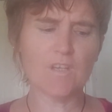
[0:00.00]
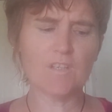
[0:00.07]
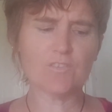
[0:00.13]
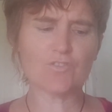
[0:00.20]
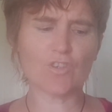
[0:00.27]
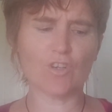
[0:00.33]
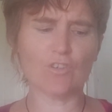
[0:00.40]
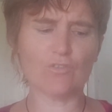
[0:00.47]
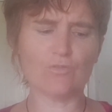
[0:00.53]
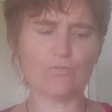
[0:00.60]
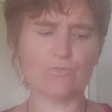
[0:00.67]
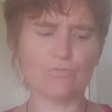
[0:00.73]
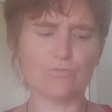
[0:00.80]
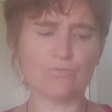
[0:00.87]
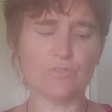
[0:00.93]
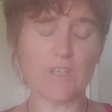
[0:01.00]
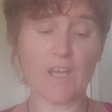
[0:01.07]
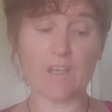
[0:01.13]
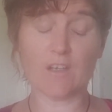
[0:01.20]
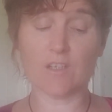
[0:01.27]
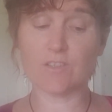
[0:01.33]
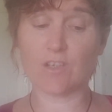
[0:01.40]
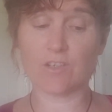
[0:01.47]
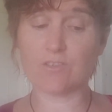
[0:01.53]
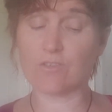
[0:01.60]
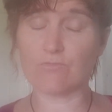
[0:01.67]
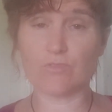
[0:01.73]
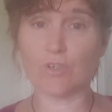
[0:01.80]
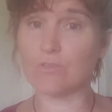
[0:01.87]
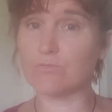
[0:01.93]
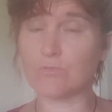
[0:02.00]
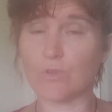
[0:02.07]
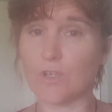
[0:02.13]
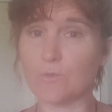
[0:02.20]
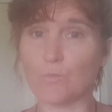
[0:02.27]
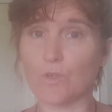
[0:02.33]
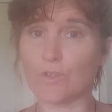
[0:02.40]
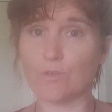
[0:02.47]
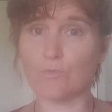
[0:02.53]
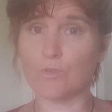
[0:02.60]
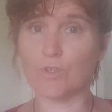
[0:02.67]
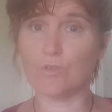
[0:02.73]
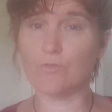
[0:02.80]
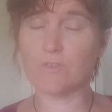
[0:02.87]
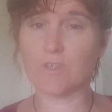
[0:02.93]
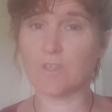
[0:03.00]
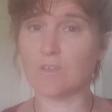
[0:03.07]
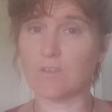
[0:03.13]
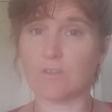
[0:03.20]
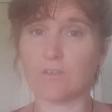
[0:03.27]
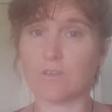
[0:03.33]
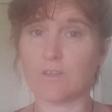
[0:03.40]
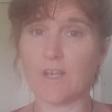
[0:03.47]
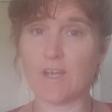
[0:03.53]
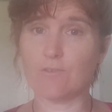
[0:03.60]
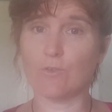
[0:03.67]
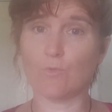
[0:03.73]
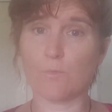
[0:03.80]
So yeah, I don't know quite what you were using, or how you were